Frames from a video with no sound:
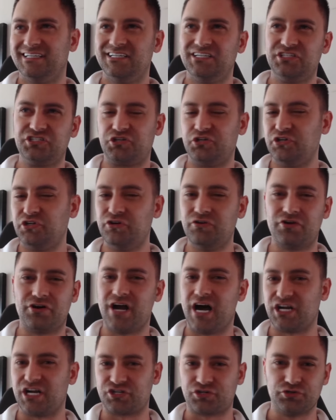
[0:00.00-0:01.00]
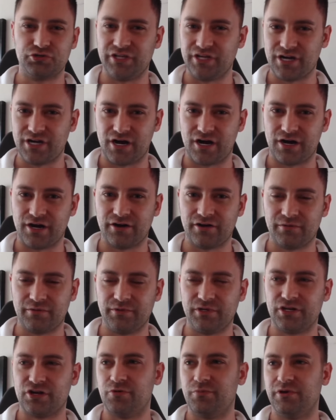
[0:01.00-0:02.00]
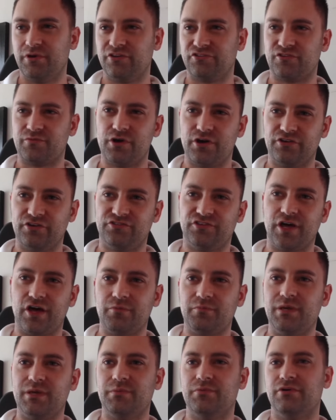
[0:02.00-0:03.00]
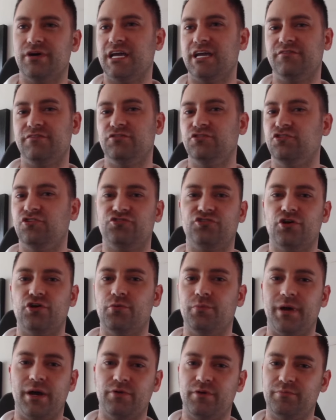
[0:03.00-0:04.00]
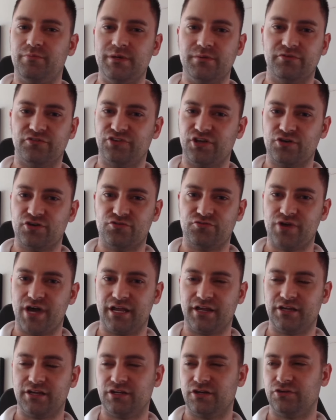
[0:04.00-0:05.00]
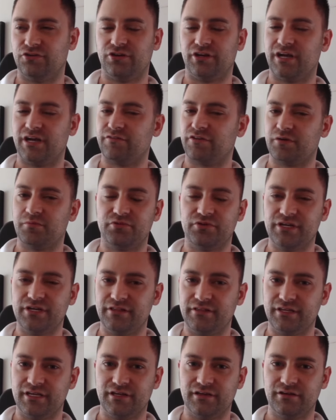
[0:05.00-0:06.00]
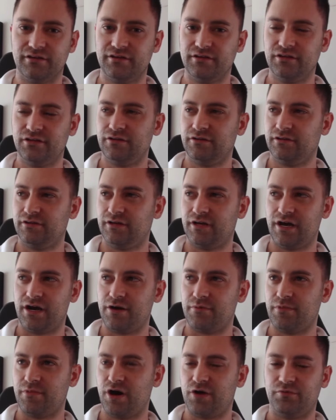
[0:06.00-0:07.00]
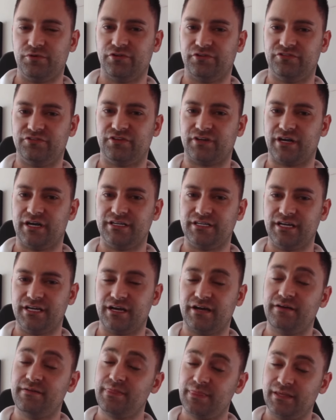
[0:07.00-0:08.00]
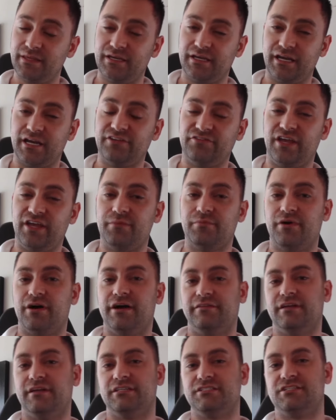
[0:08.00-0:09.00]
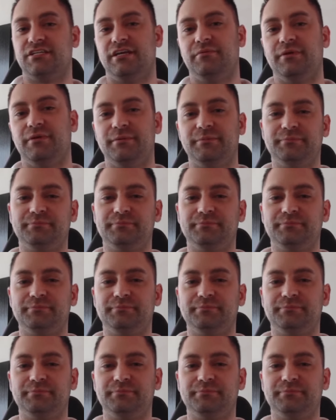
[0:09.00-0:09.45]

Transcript: true or not true they are, you know, because I'm always telling people, hey, if you just go by what people say on Reddit, you know, you're going to have a completely um, unrealistic idea, and I stand behind that statement.